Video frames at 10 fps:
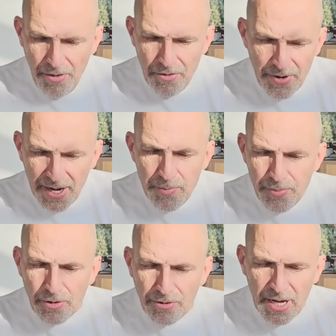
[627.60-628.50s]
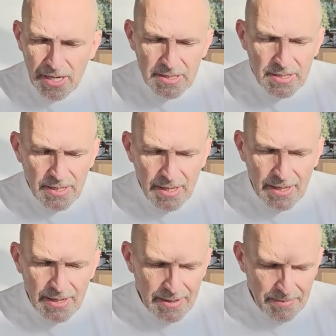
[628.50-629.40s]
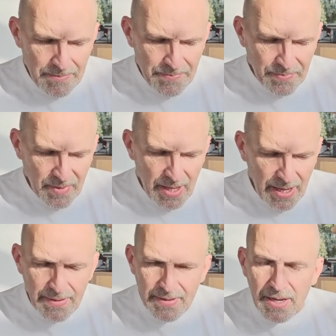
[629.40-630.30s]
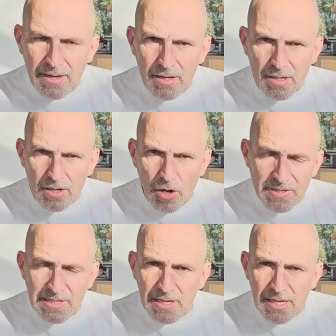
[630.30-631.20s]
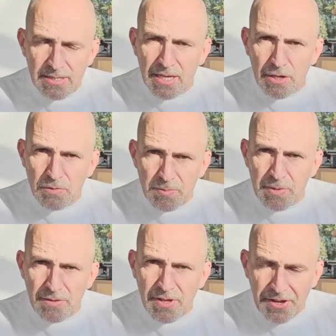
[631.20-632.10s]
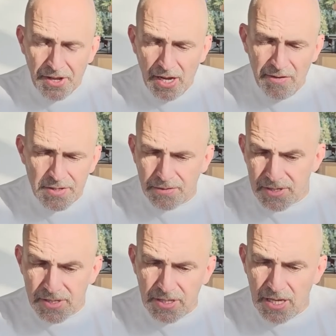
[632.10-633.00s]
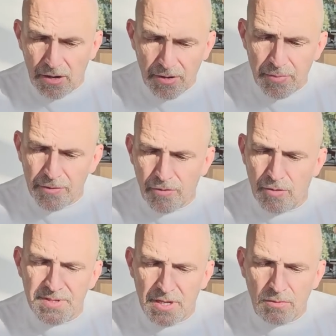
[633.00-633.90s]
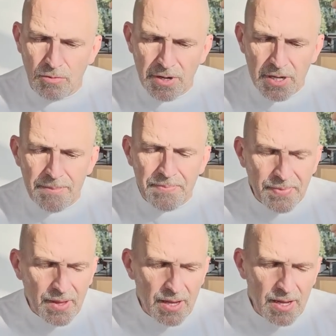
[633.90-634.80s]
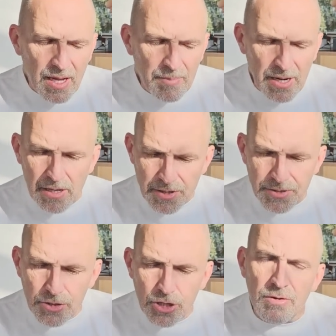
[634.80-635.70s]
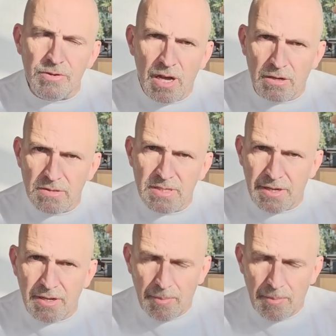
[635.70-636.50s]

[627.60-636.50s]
ready product, and then obviously I'll take you with me on that dive so you see how it performs underwater, but I'll also show you how to set it